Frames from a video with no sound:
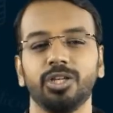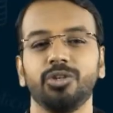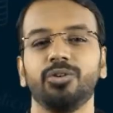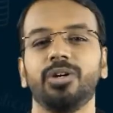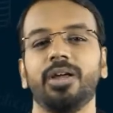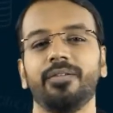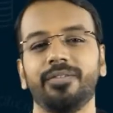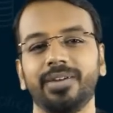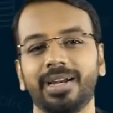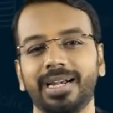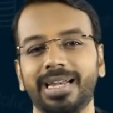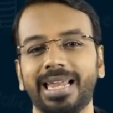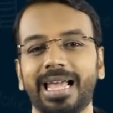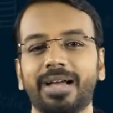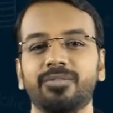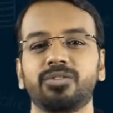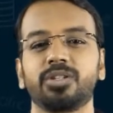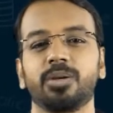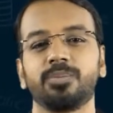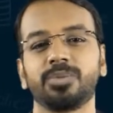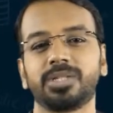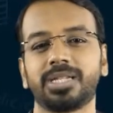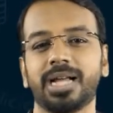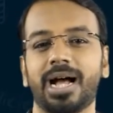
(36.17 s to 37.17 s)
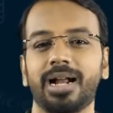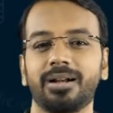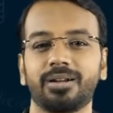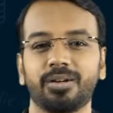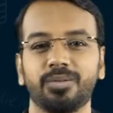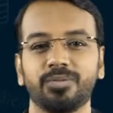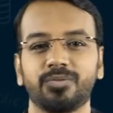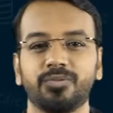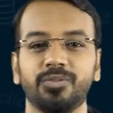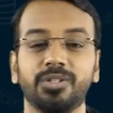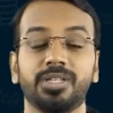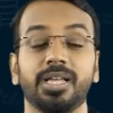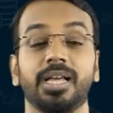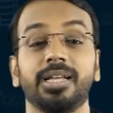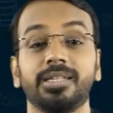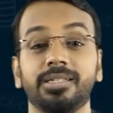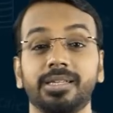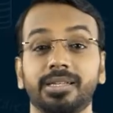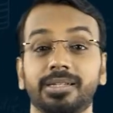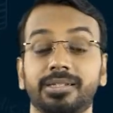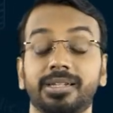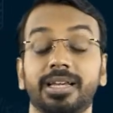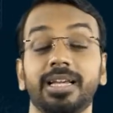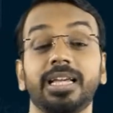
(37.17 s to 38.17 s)
You definitely have some startups which
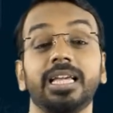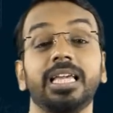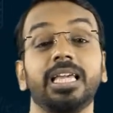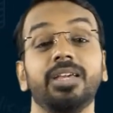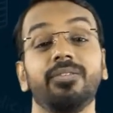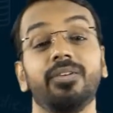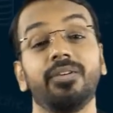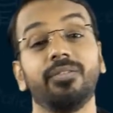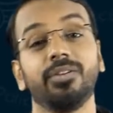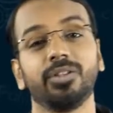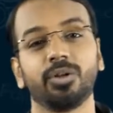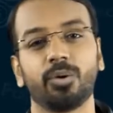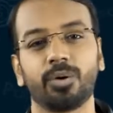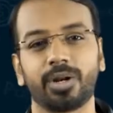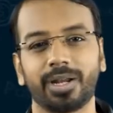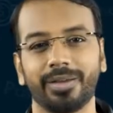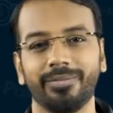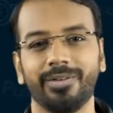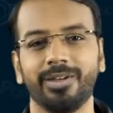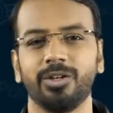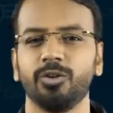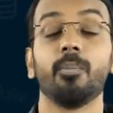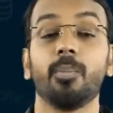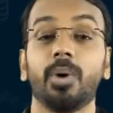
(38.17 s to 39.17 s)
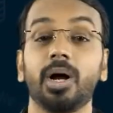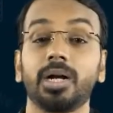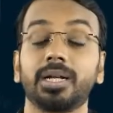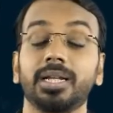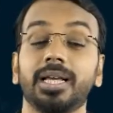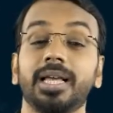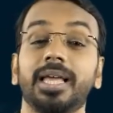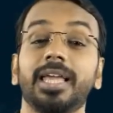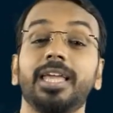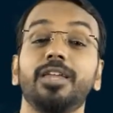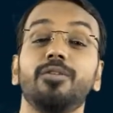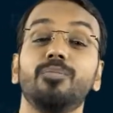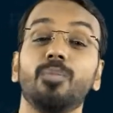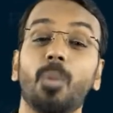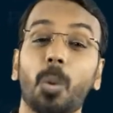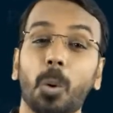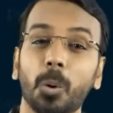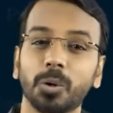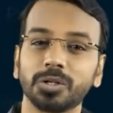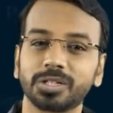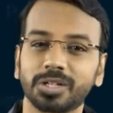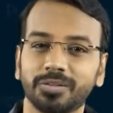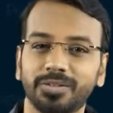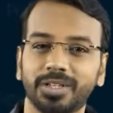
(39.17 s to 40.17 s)
exist even without revenue, but in
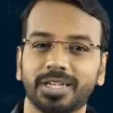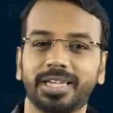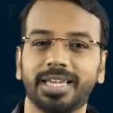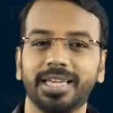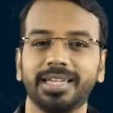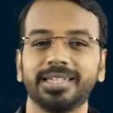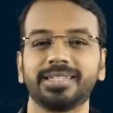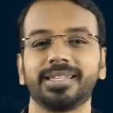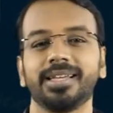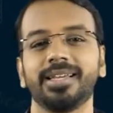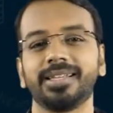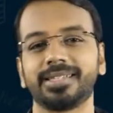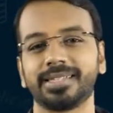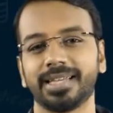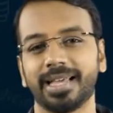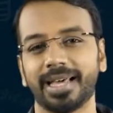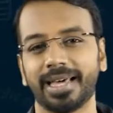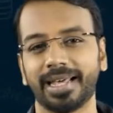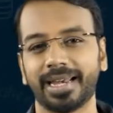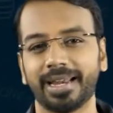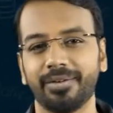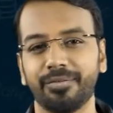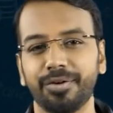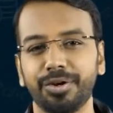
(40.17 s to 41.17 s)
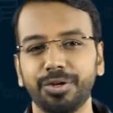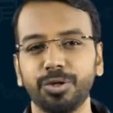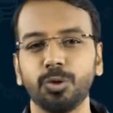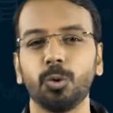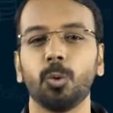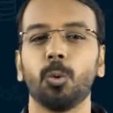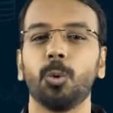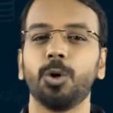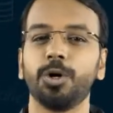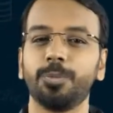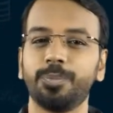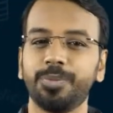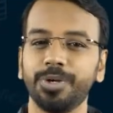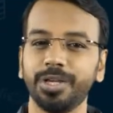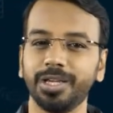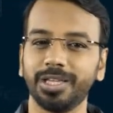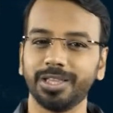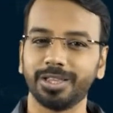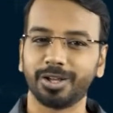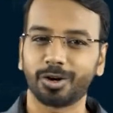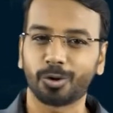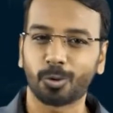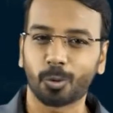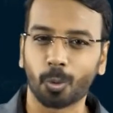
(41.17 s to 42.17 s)
most of the cases, revenue would
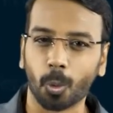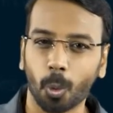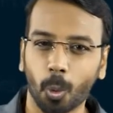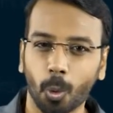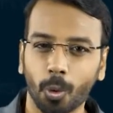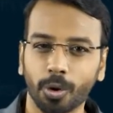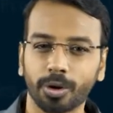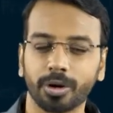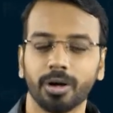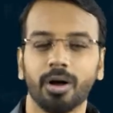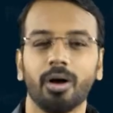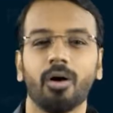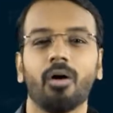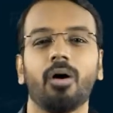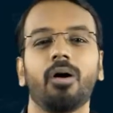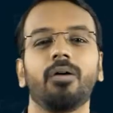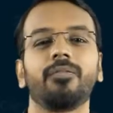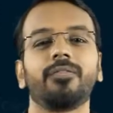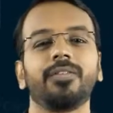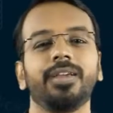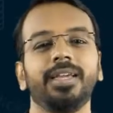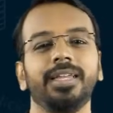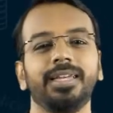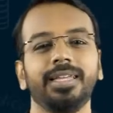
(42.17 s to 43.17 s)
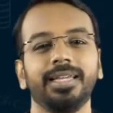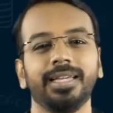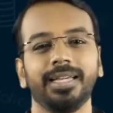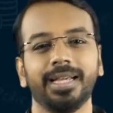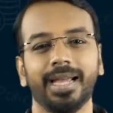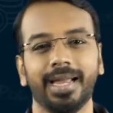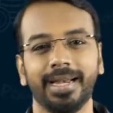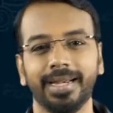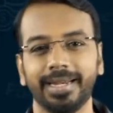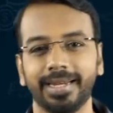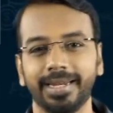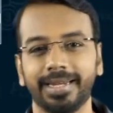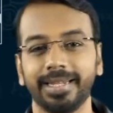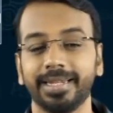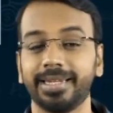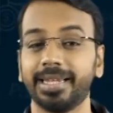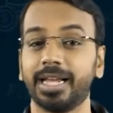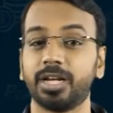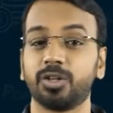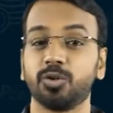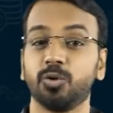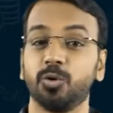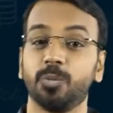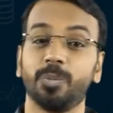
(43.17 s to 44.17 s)
be the core of any entity
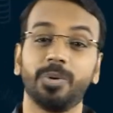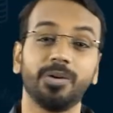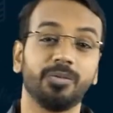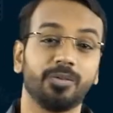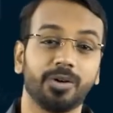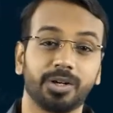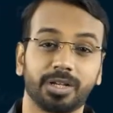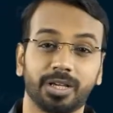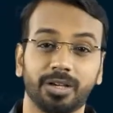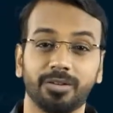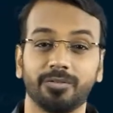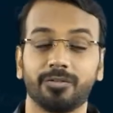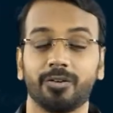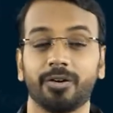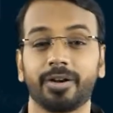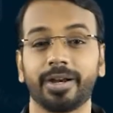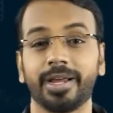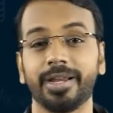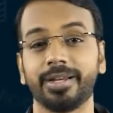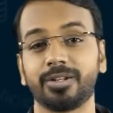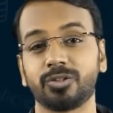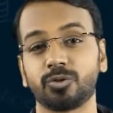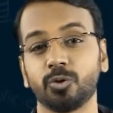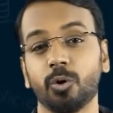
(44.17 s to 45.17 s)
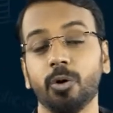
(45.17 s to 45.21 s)
that you would be working for, right?